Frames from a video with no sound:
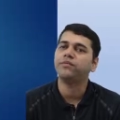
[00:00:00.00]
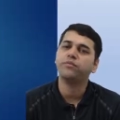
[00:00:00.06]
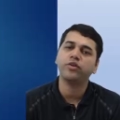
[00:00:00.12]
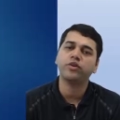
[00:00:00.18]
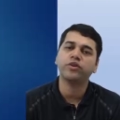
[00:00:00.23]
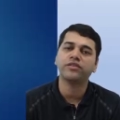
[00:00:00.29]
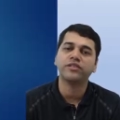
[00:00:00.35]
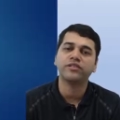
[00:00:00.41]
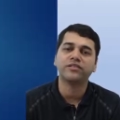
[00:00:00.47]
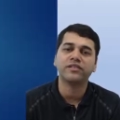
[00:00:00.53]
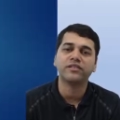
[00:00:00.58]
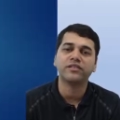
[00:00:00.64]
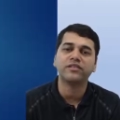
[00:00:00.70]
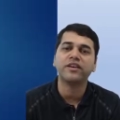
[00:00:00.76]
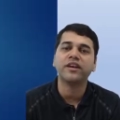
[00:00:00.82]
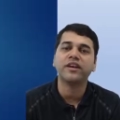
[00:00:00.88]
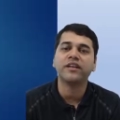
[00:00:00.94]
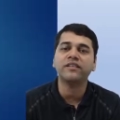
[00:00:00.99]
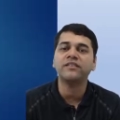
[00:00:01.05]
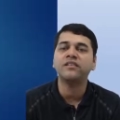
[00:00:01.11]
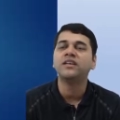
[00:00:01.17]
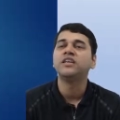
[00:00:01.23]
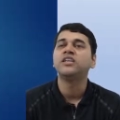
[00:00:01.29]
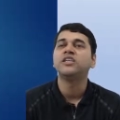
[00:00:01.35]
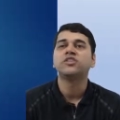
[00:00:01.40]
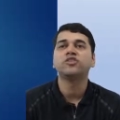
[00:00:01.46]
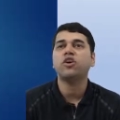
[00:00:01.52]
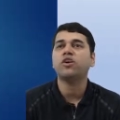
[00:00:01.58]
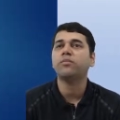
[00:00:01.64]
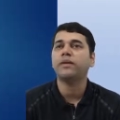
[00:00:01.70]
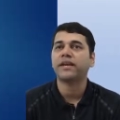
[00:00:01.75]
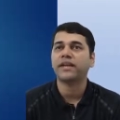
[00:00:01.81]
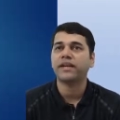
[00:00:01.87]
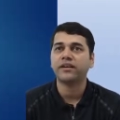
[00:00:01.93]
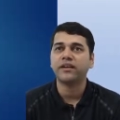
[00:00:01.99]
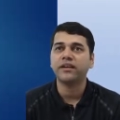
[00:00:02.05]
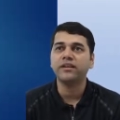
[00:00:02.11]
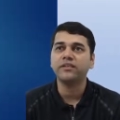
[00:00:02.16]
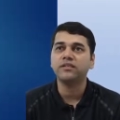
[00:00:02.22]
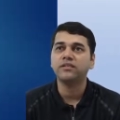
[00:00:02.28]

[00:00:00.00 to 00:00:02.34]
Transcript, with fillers: because it is considered a stock market, right?